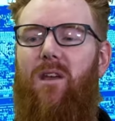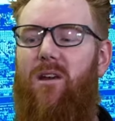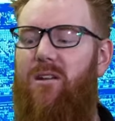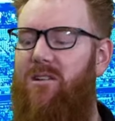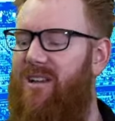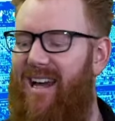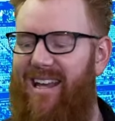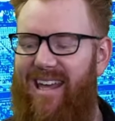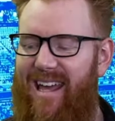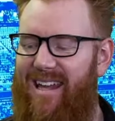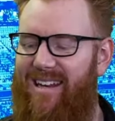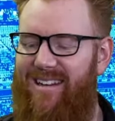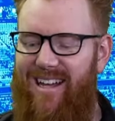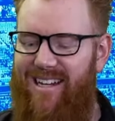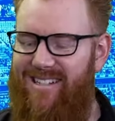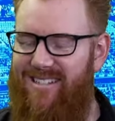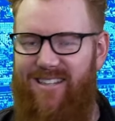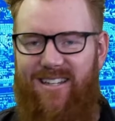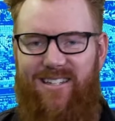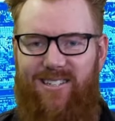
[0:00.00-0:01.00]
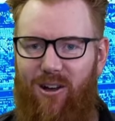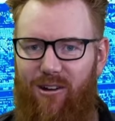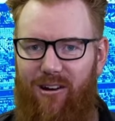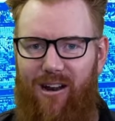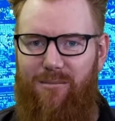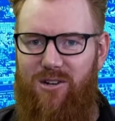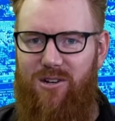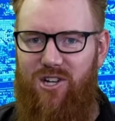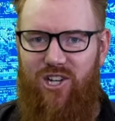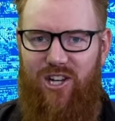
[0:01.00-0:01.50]
Again, it's the
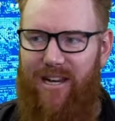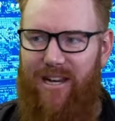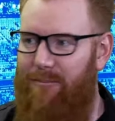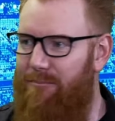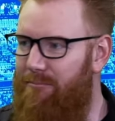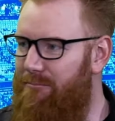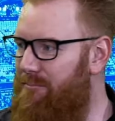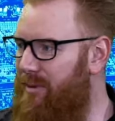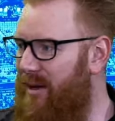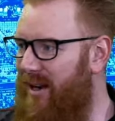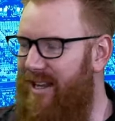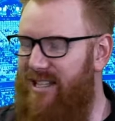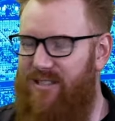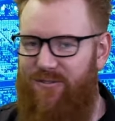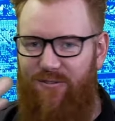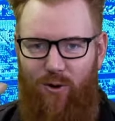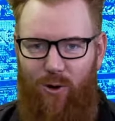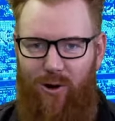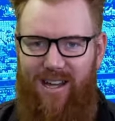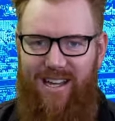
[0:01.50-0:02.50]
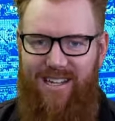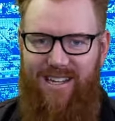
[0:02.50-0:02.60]
donut machine, but it's footy.